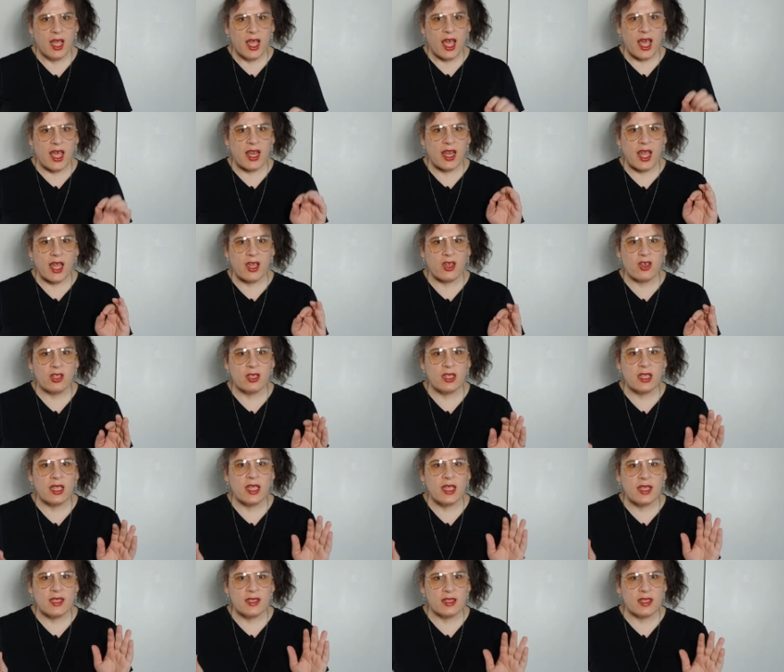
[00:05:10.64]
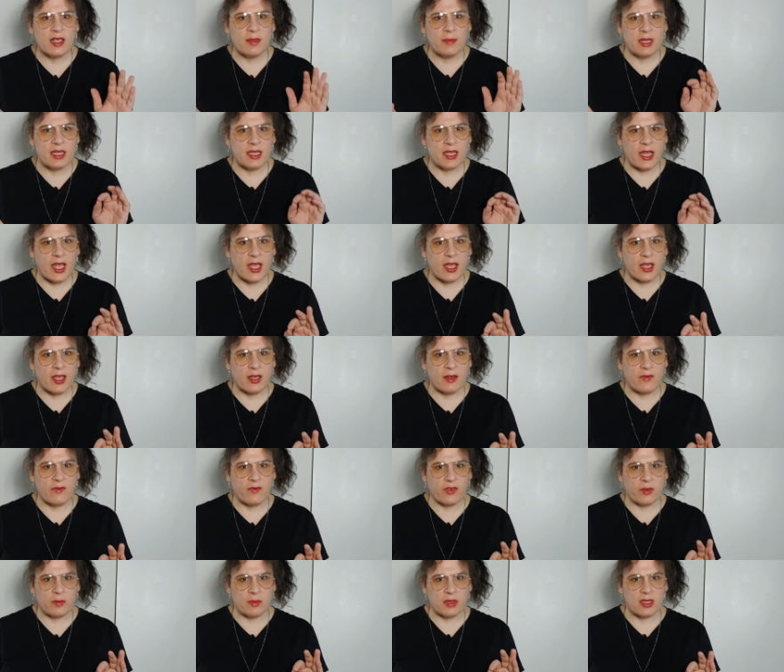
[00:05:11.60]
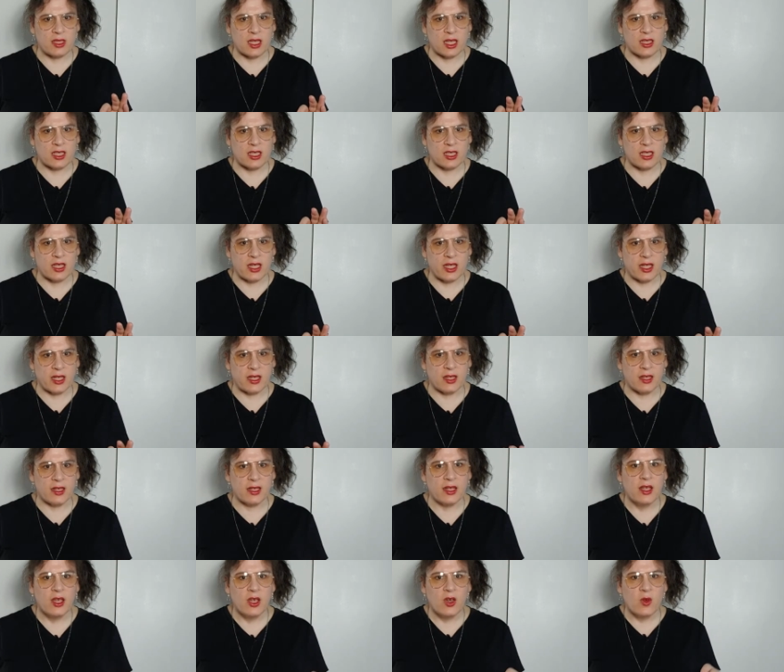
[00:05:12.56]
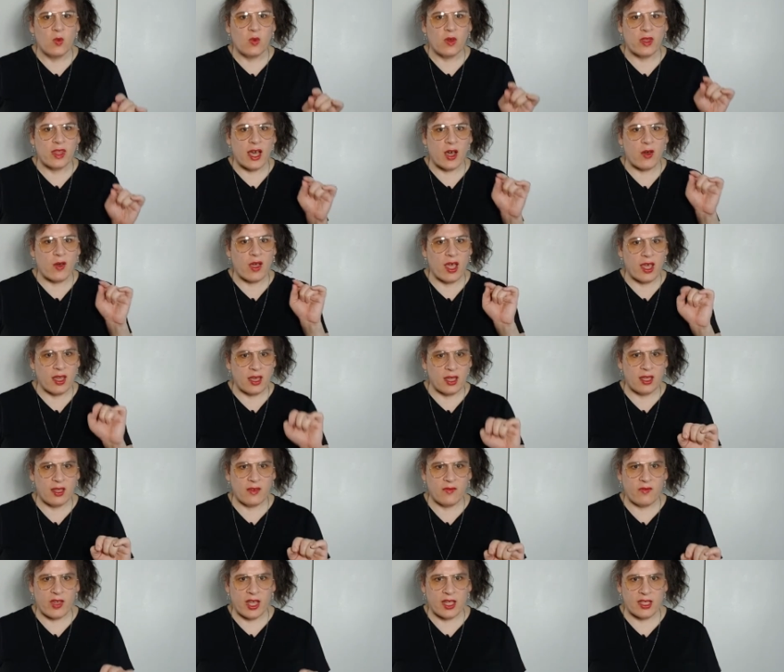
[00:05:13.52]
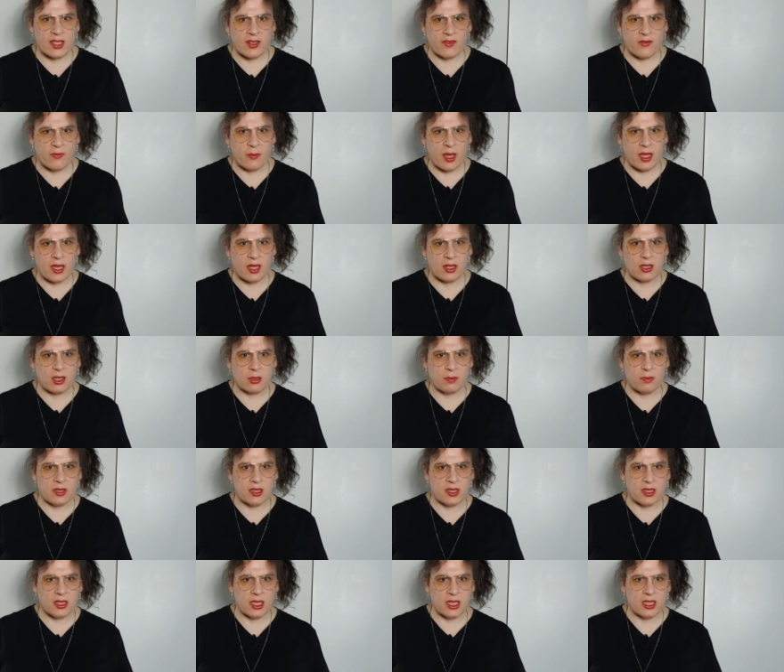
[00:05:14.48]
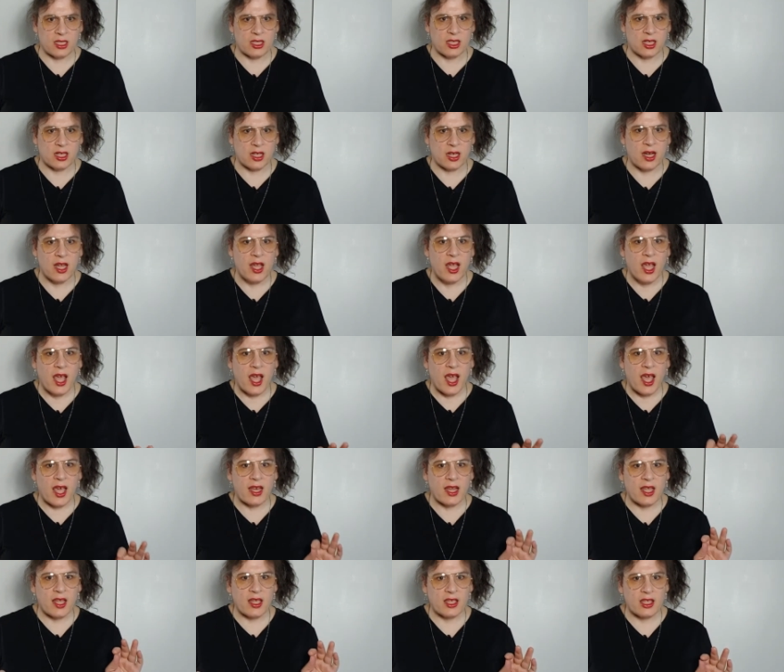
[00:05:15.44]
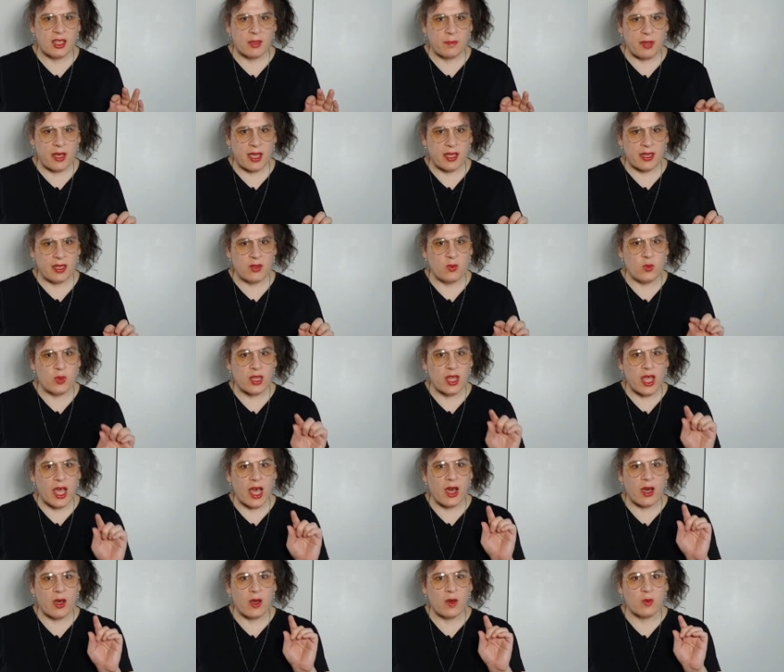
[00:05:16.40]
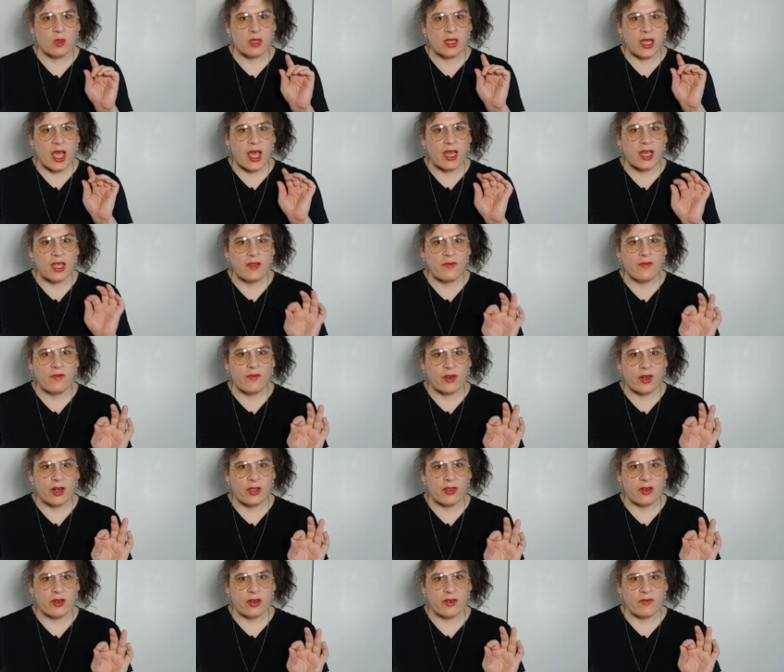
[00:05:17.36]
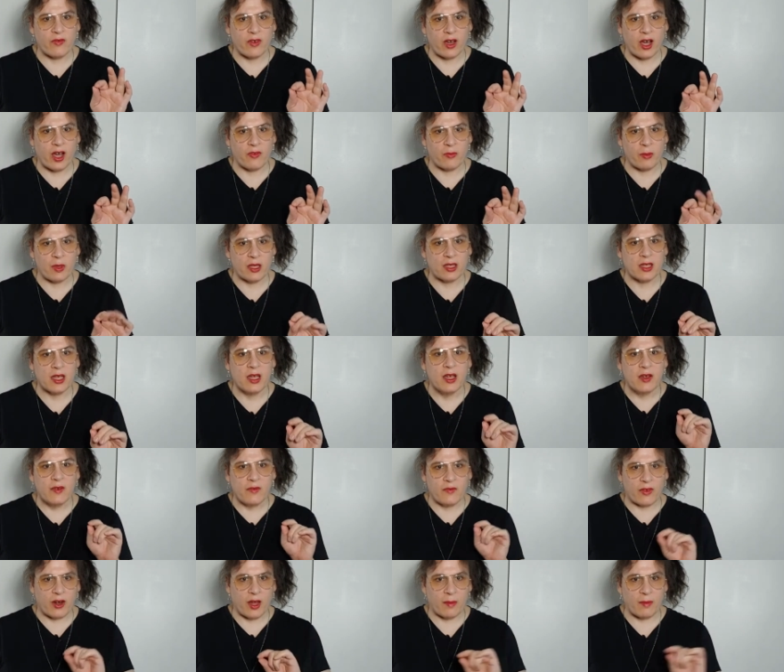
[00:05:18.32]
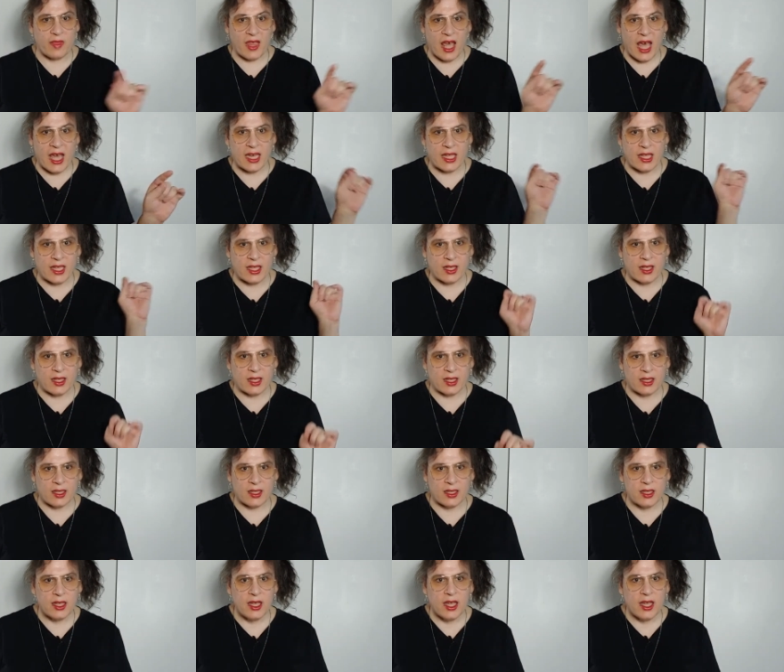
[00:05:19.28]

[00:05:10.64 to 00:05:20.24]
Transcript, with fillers: an egg could easily be taken from such an eagle without any invasive medical procedure and incubated without any further involvement from that eagle.